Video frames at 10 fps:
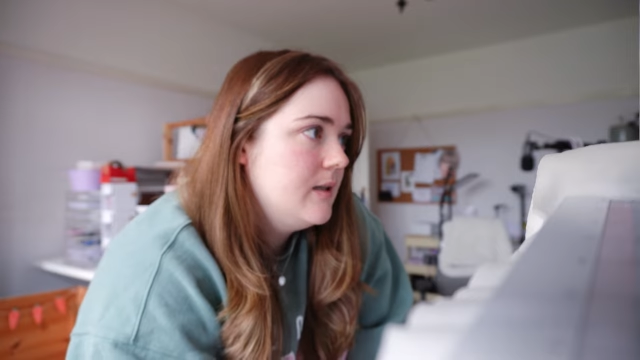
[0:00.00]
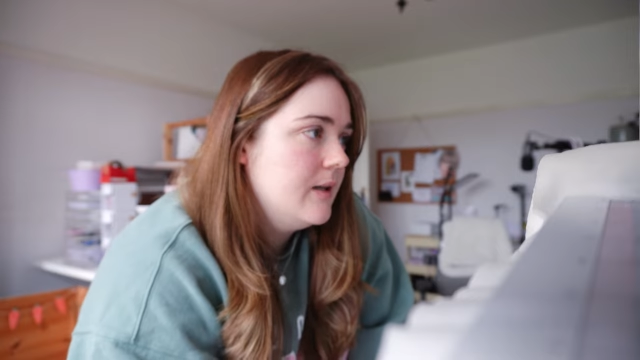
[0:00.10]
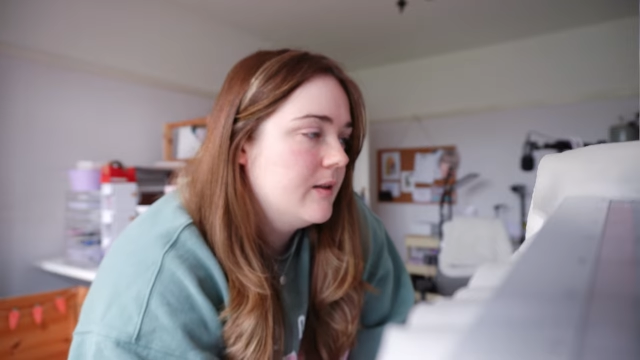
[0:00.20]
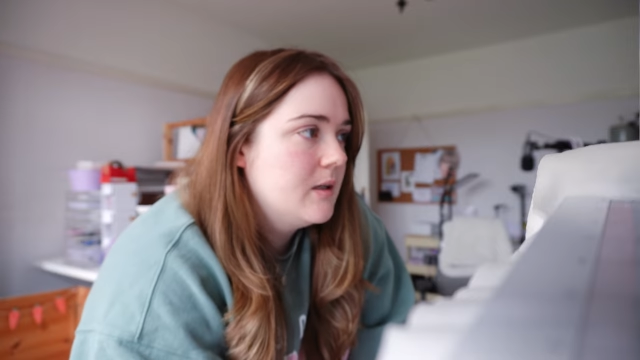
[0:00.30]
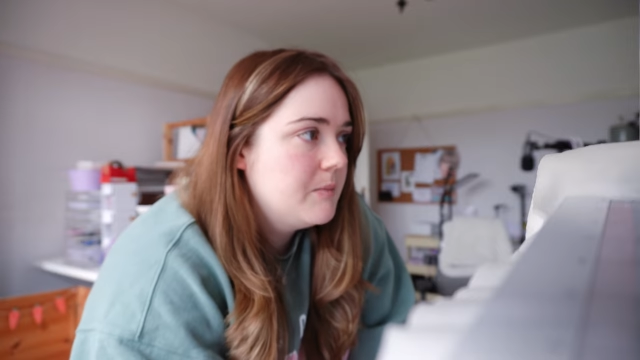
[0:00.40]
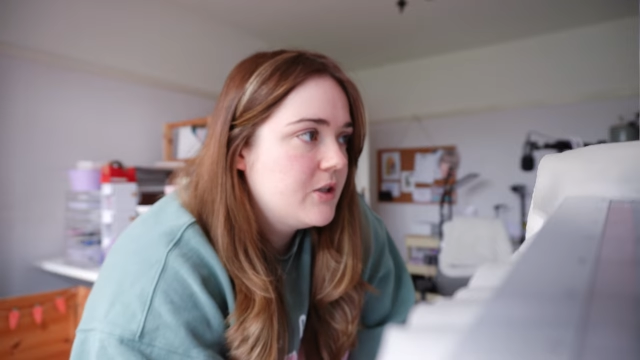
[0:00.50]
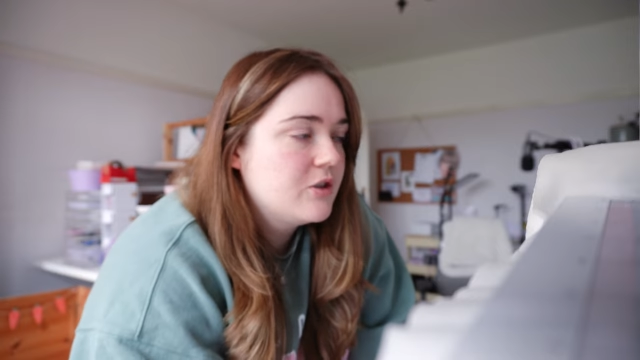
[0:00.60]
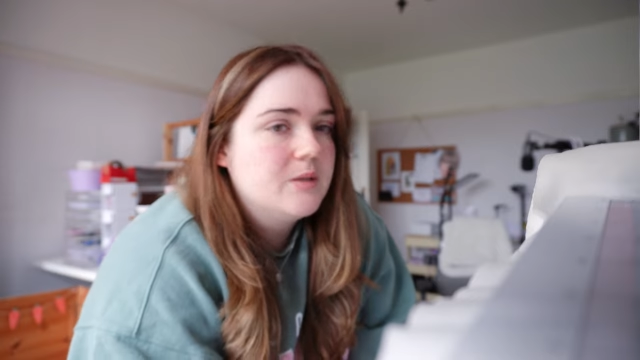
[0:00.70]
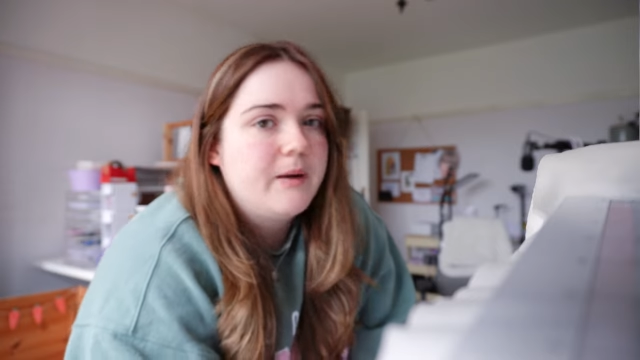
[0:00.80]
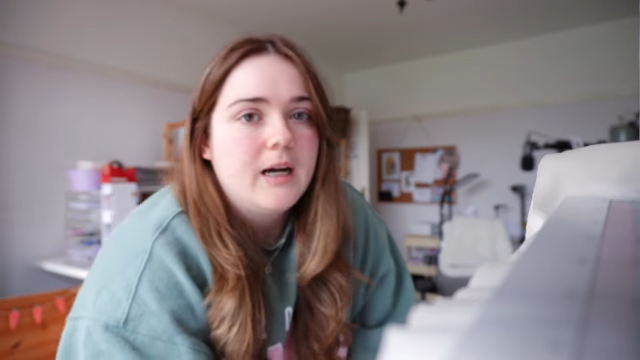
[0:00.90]
I think I
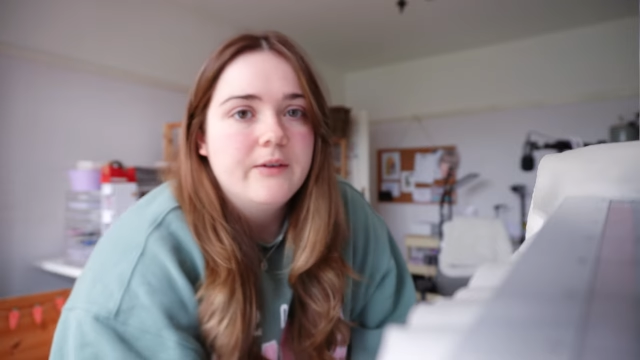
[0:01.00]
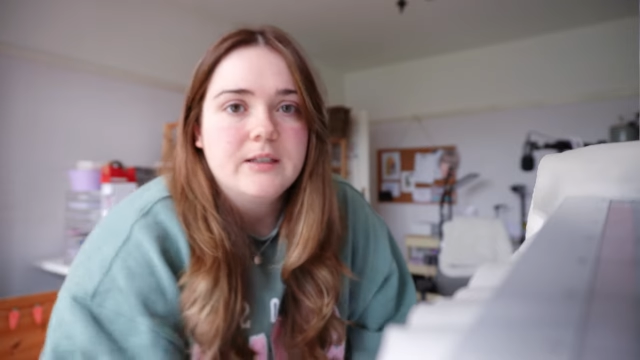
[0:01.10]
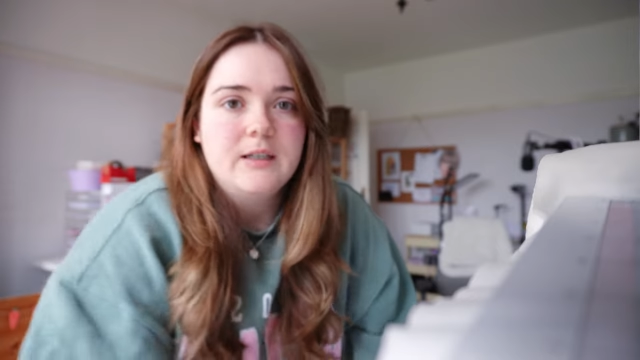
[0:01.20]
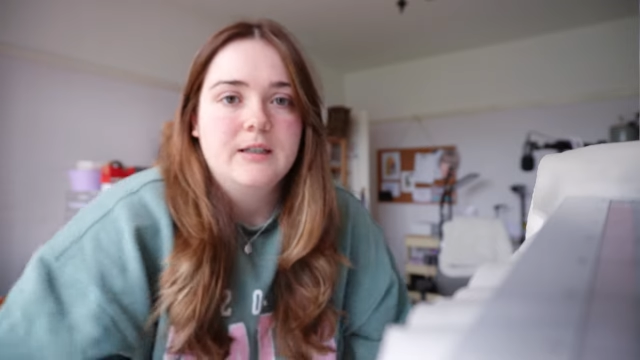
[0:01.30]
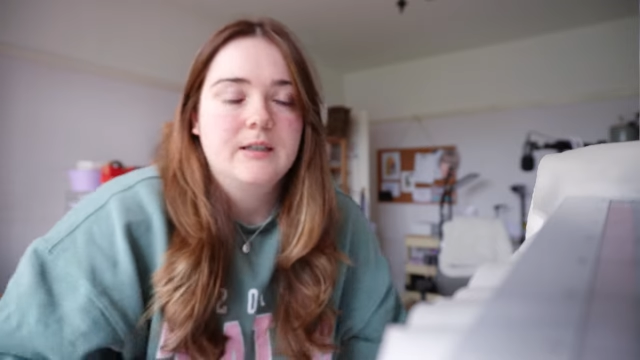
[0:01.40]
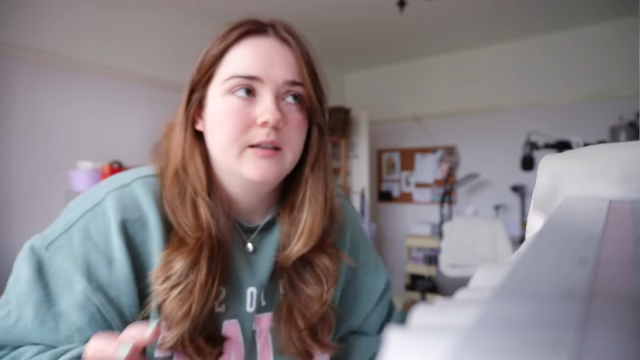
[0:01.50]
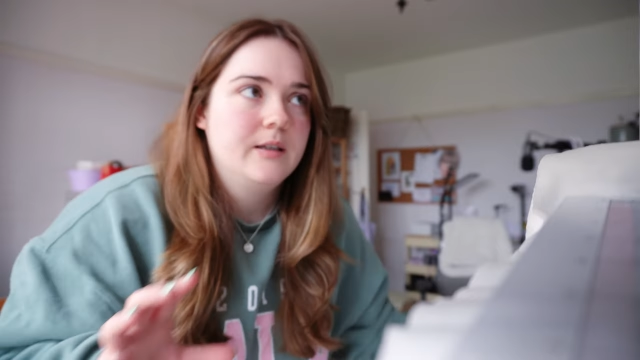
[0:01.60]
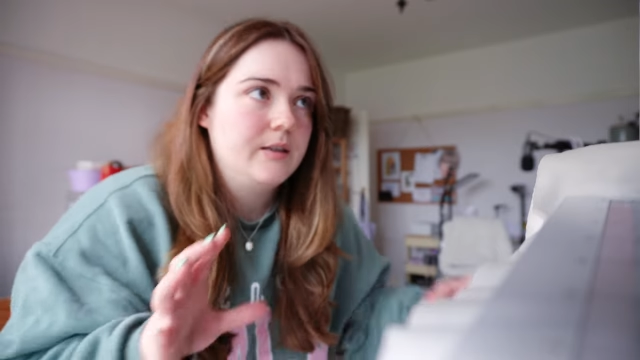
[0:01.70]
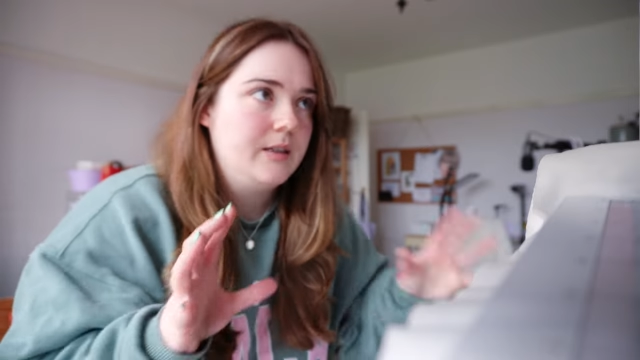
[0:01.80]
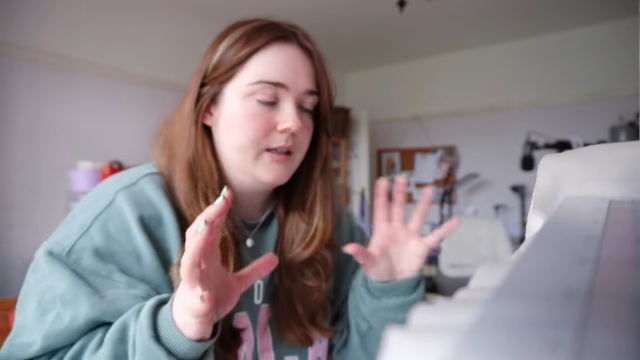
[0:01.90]
mentioned about having like
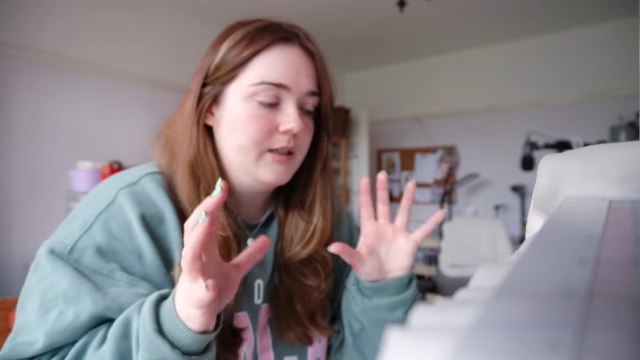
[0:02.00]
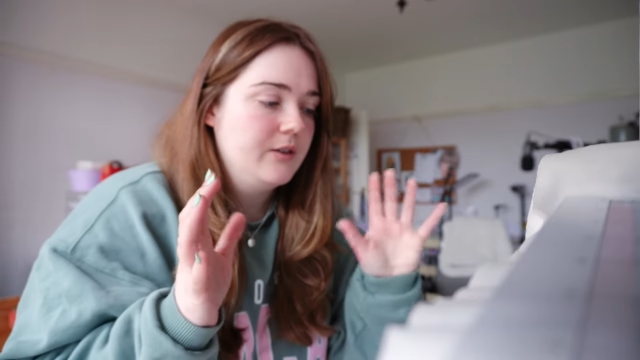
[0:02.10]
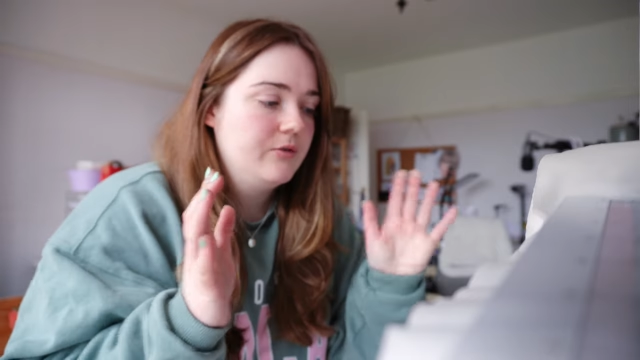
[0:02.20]
the